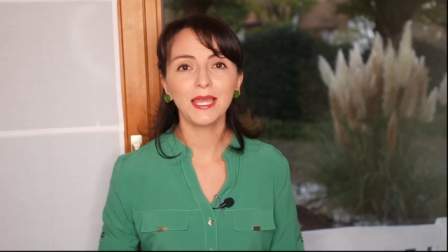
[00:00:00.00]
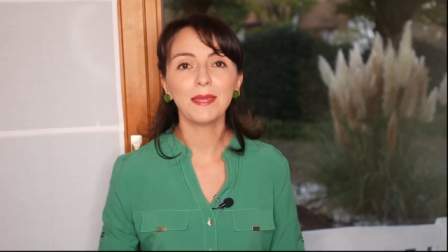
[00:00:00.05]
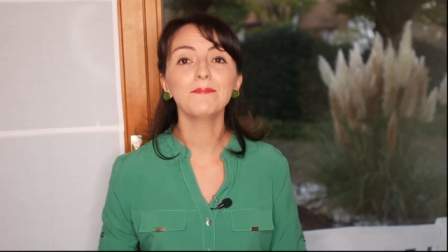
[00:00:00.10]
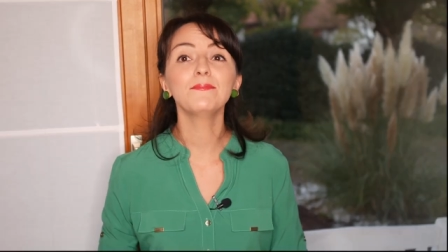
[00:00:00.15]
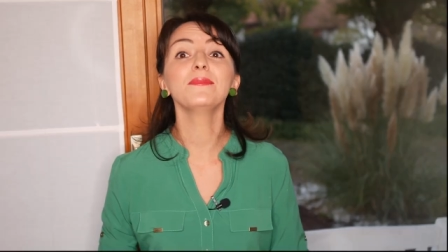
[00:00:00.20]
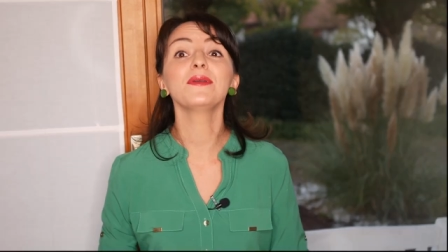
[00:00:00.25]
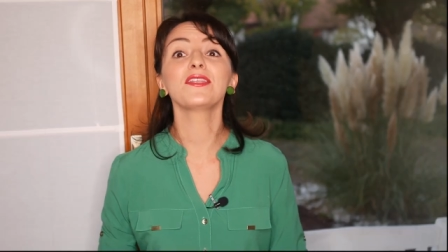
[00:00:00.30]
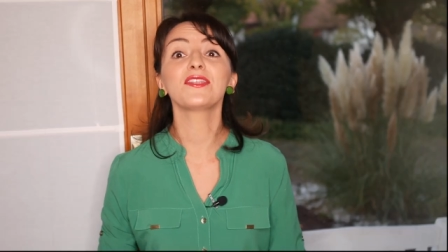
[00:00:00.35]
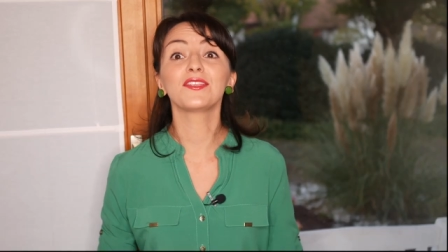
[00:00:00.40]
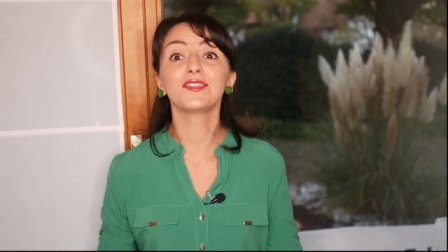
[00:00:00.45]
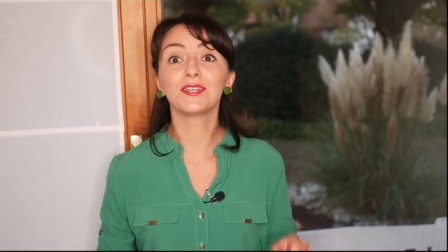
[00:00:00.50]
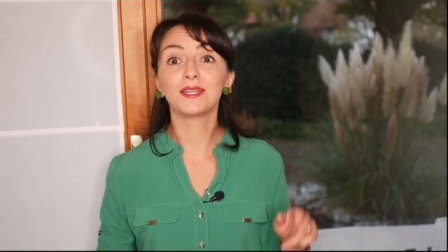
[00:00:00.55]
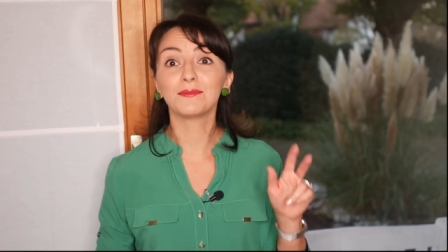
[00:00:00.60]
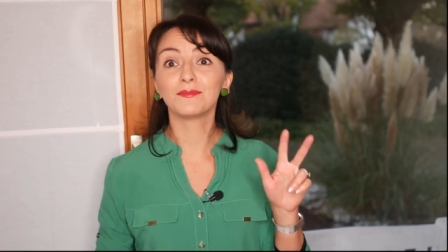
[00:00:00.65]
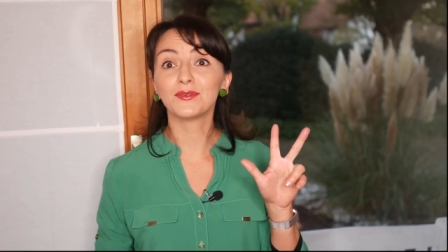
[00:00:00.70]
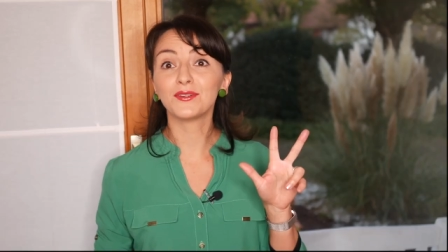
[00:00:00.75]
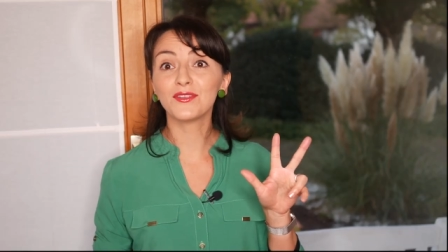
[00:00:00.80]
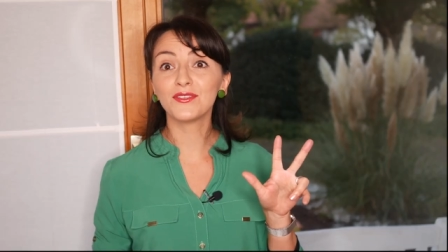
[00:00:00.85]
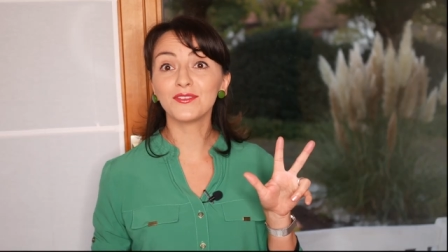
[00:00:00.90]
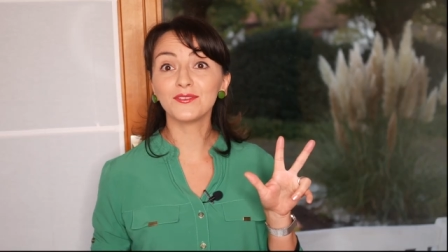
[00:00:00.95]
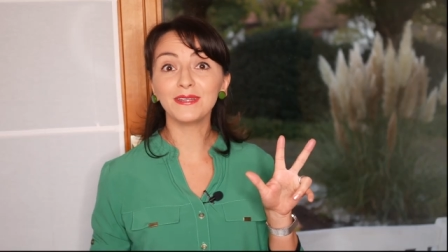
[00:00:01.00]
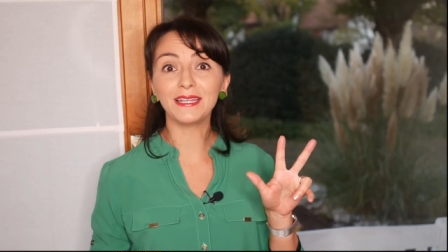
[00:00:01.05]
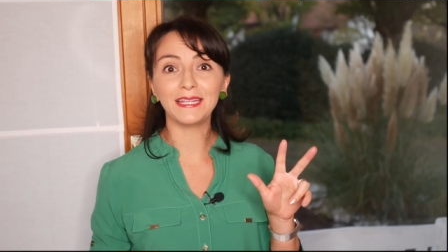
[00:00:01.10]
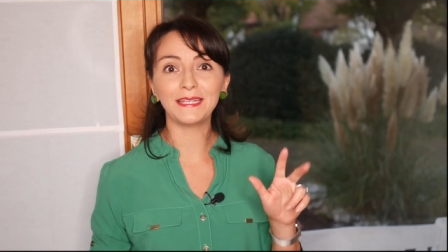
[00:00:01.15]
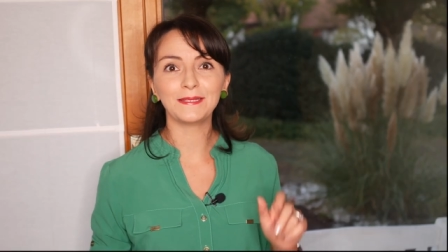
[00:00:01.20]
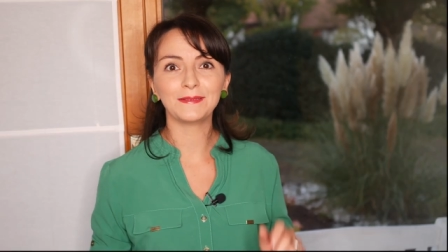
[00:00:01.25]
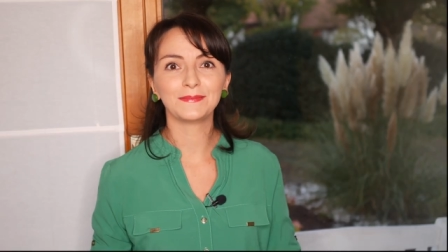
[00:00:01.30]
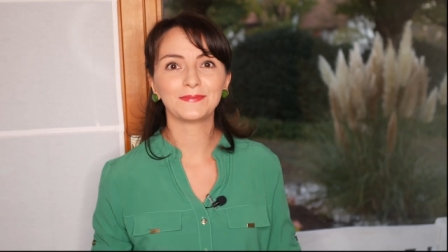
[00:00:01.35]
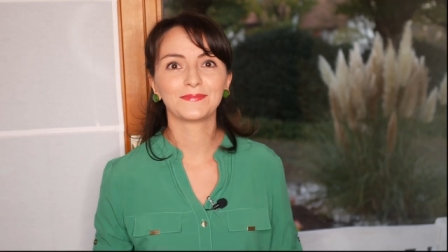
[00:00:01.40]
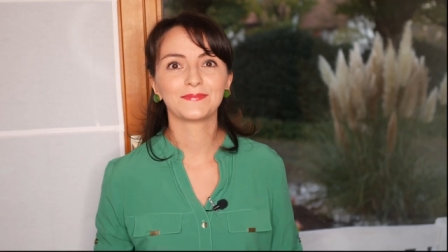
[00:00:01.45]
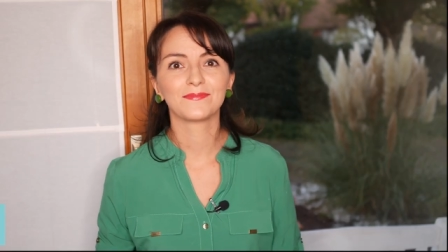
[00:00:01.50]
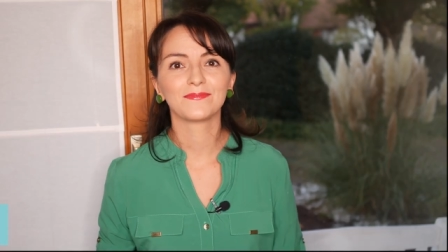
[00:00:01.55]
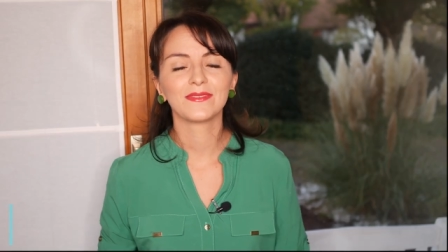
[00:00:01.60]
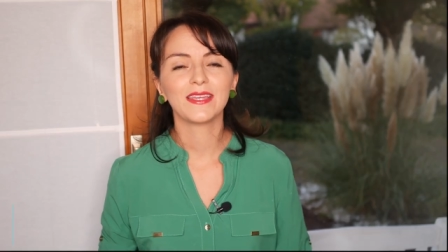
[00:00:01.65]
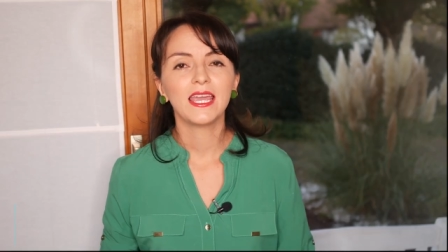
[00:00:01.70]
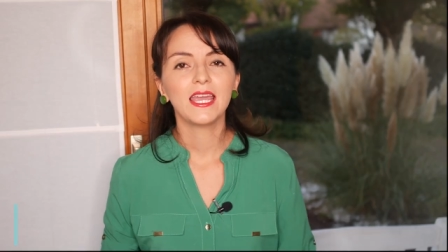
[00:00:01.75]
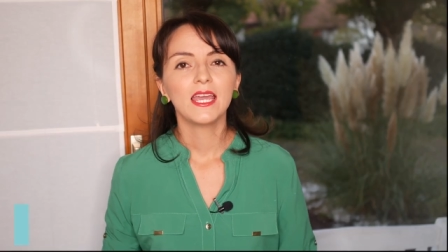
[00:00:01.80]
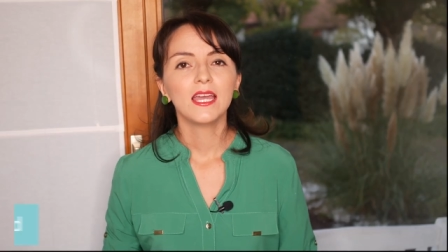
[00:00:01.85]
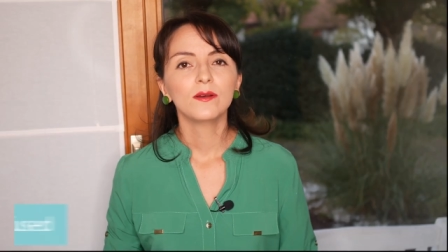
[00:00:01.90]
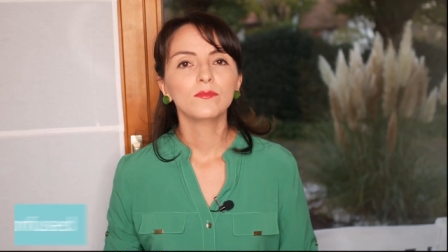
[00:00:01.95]
Myth number three
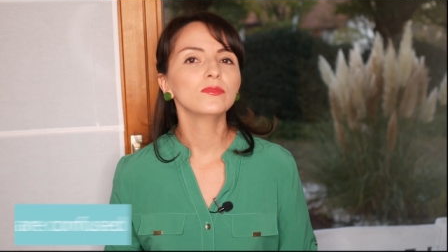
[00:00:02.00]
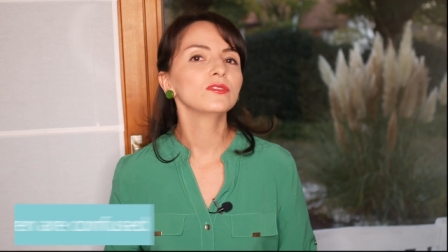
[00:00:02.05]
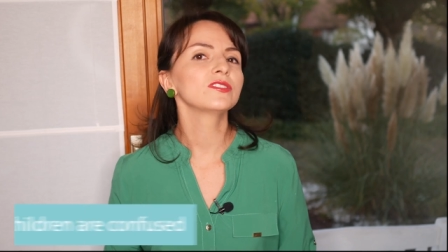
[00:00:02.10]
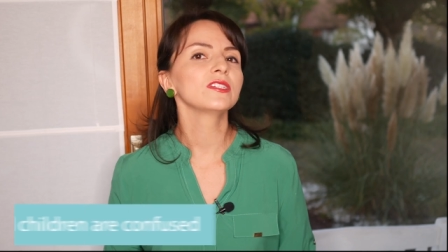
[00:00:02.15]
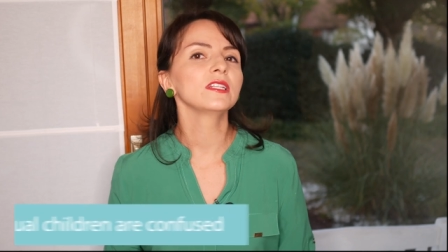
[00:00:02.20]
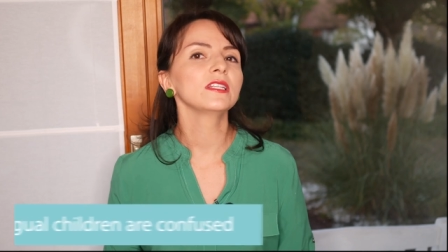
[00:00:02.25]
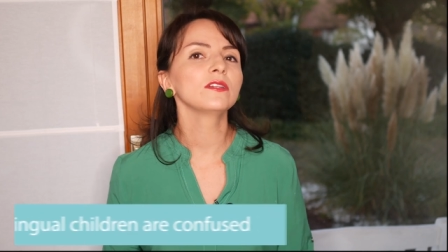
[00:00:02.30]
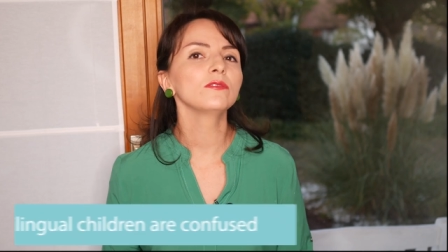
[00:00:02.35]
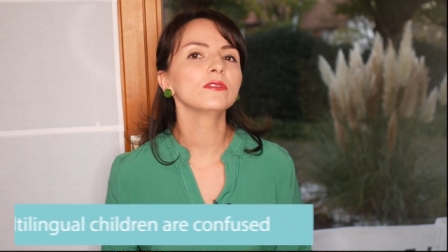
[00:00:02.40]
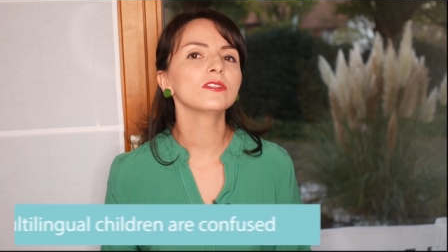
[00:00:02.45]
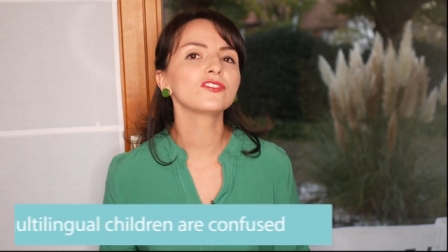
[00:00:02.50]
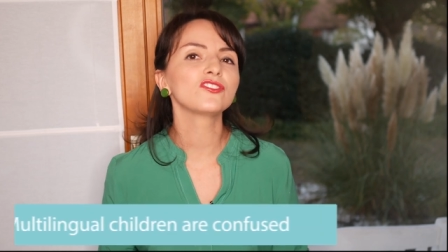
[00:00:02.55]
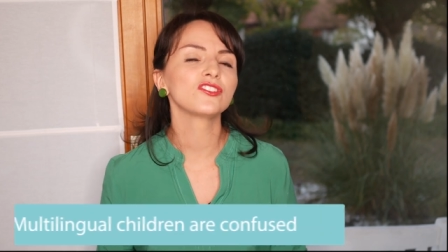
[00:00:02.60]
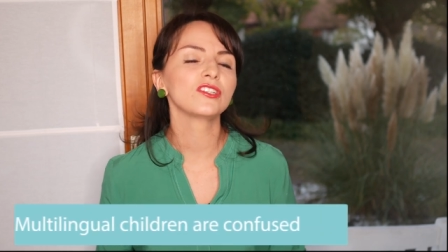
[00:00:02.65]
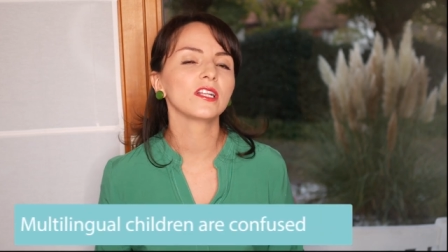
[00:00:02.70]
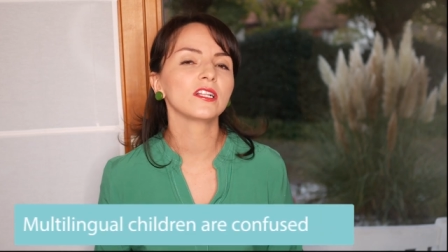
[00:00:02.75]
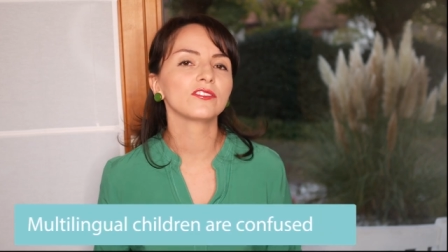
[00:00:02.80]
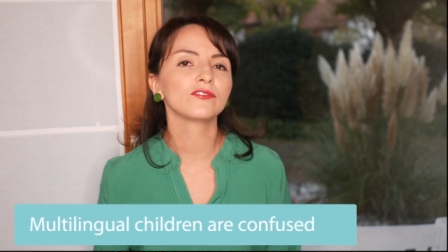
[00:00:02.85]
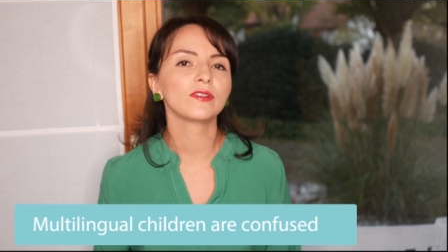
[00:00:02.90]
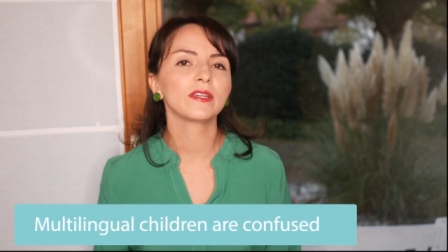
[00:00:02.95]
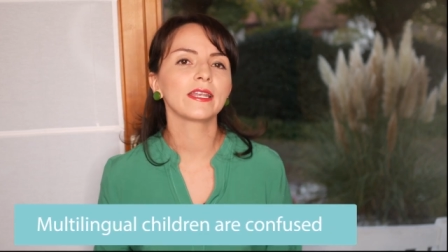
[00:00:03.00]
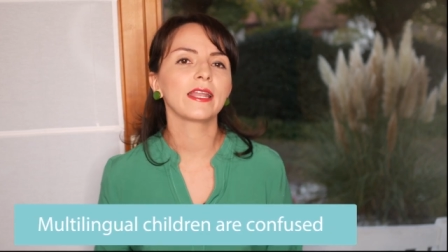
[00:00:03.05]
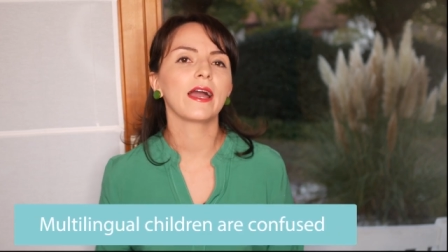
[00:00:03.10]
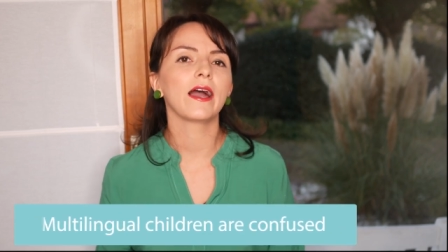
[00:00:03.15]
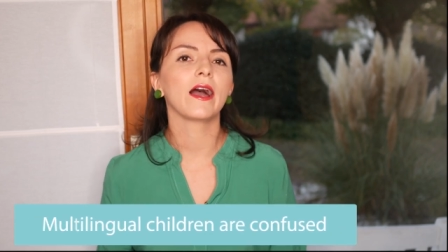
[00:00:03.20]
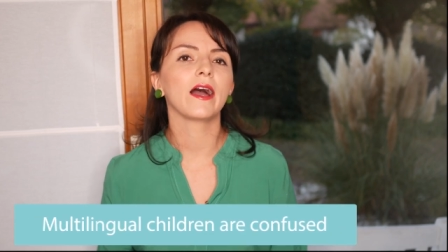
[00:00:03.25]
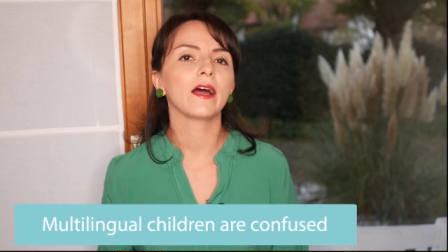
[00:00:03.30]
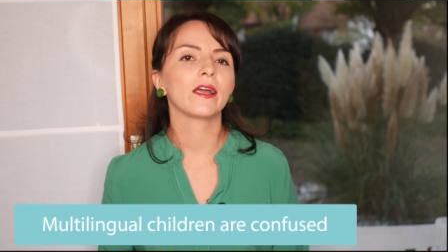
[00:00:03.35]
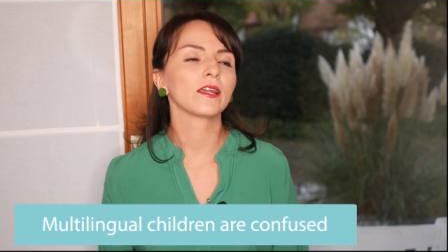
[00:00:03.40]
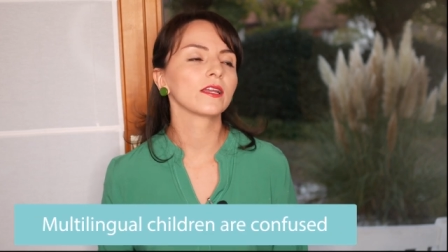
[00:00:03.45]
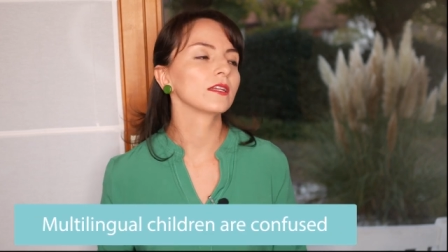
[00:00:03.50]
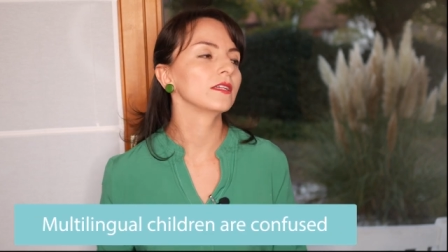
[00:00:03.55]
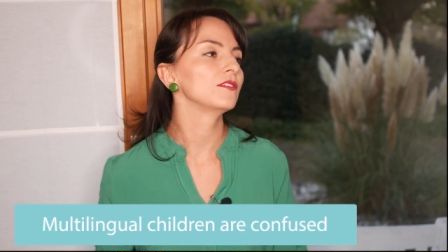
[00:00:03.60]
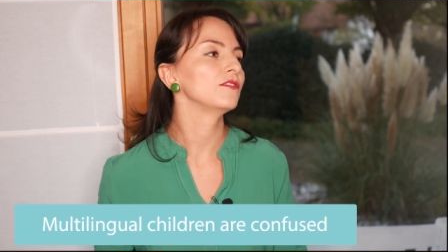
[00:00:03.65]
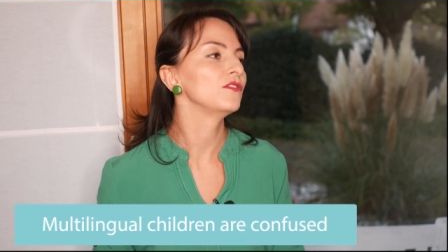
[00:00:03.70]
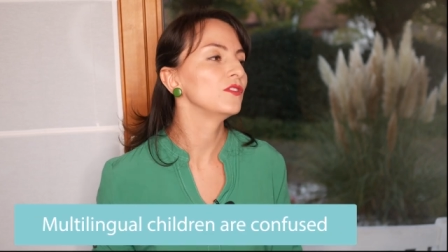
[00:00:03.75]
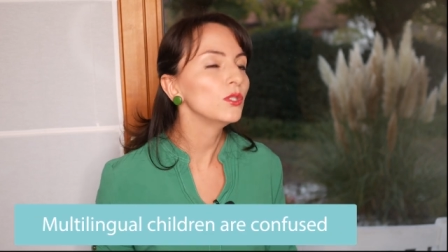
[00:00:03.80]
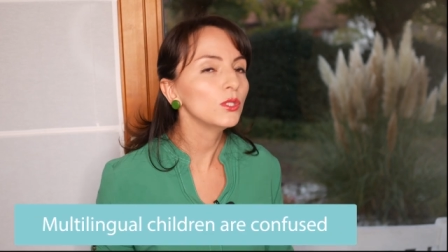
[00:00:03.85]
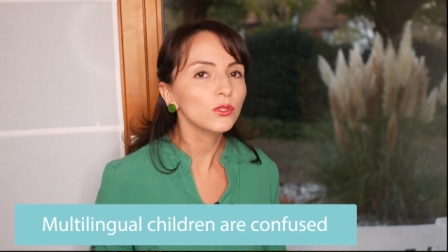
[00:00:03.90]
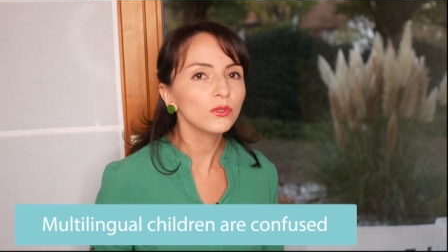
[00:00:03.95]
multilingual children are
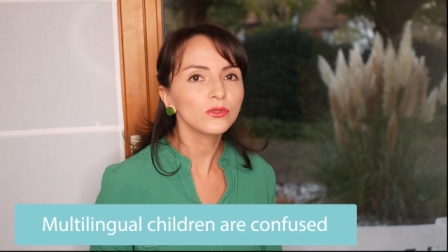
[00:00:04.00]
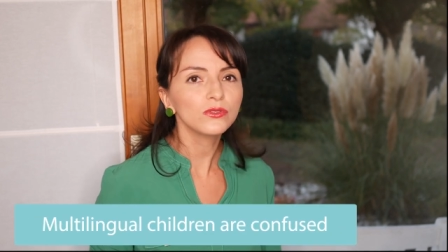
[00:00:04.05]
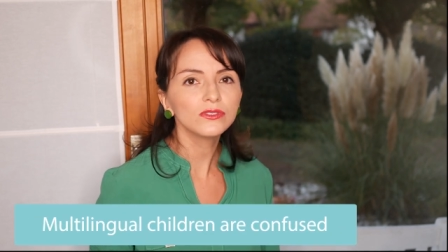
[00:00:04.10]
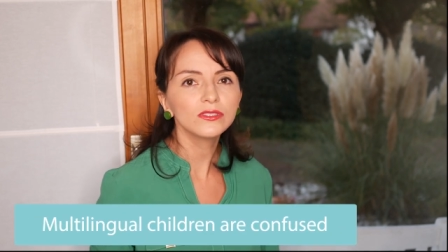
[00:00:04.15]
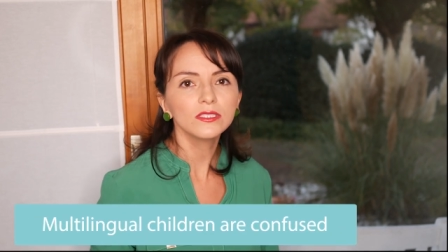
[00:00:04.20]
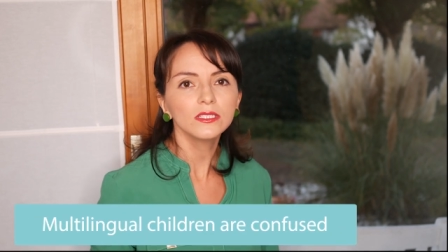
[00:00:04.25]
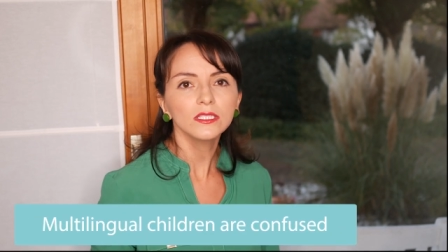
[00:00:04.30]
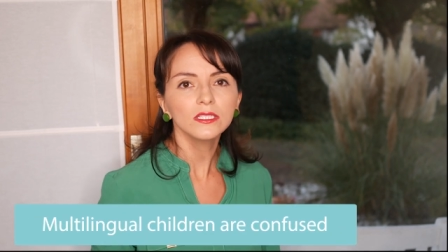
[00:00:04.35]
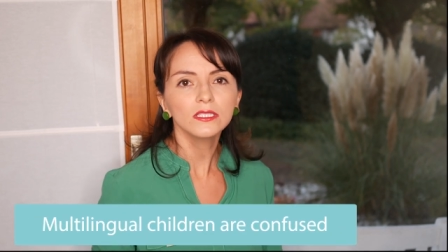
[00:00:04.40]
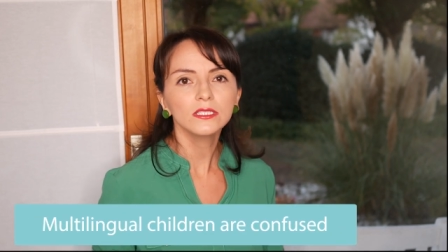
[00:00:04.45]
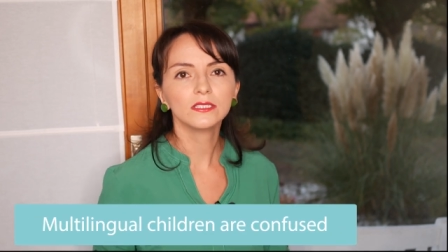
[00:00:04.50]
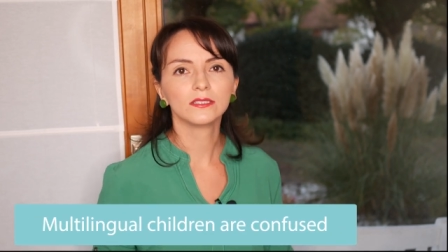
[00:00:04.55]
confused.